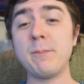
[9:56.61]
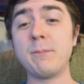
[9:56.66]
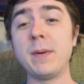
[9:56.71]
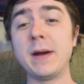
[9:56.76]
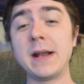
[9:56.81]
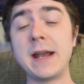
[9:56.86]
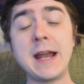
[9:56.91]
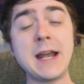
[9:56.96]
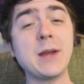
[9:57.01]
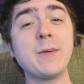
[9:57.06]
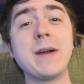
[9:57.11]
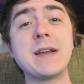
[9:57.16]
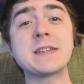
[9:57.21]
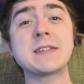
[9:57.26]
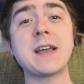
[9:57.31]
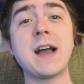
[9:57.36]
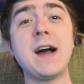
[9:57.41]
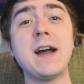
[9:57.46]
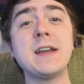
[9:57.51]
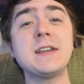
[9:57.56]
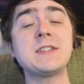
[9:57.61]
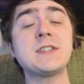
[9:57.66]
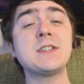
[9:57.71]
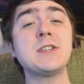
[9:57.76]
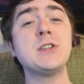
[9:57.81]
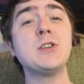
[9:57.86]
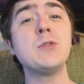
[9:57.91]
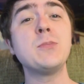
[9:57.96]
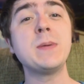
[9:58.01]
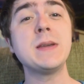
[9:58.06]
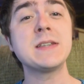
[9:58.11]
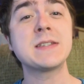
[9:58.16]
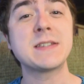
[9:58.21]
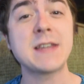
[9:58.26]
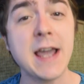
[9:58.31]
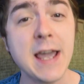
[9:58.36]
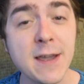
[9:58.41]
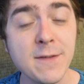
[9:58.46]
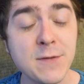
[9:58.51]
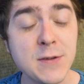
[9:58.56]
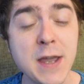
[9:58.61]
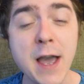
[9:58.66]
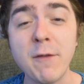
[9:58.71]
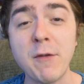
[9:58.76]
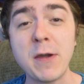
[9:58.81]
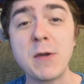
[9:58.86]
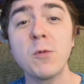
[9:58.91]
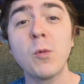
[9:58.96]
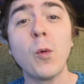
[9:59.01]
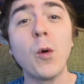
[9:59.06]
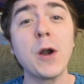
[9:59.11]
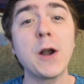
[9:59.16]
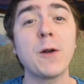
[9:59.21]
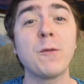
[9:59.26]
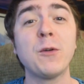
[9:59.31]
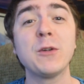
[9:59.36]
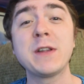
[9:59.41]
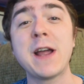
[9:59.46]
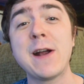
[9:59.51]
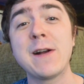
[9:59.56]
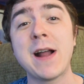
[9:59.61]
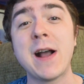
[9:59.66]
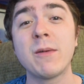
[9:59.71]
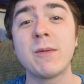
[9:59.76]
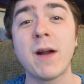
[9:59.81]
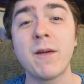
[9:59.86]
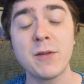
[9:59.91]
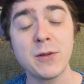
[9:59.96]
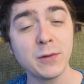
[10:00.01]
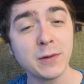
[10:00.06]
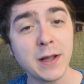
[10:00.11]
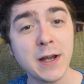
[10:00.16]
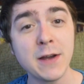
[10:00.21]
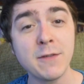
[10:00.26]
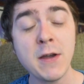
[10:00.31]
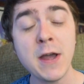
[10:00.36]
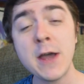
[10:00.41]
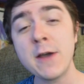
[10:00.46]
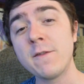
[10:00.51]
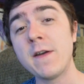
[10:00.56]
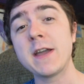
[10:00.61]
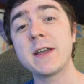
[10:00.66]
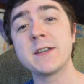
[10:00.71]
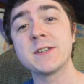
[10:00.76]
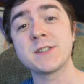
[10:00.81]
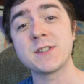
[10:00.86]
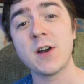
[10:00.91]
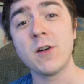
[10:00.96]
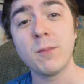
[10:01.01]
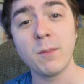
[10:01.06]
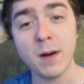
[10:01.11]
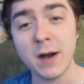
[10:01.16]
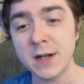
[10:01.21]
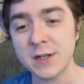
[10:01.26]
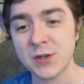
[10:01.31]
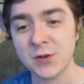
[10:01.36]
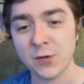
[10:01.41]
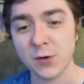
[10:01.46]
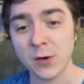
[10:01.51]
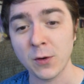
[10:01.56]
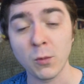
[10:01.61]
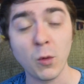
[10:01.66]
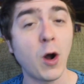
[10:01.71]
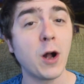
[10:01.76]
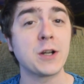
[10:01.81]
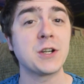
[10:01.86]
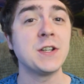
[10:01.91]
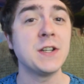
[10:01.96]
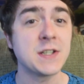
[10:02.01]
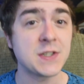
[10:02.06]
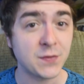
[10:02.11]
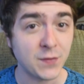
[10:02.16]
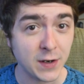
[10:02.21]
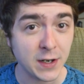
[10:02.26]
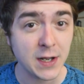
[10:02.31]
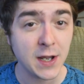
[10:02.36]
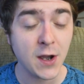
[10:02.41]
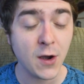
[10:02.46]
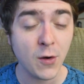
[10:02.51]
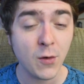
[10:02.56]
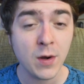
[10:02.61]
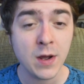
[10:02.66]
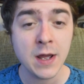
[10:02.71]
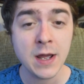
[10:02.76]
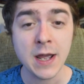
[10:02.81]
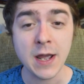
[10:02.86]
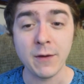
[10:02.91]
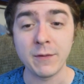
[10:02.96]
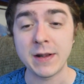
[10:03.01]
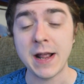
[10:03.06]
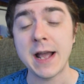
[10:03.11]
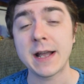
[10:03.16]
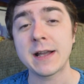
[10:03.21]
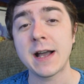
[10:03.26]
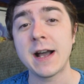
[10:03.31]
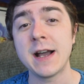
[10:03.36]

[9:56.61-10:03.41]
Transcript: But anyways, guys, you be safe. You have a wonderful day or night wherever you live. Thank you so much for watching this video. And with that,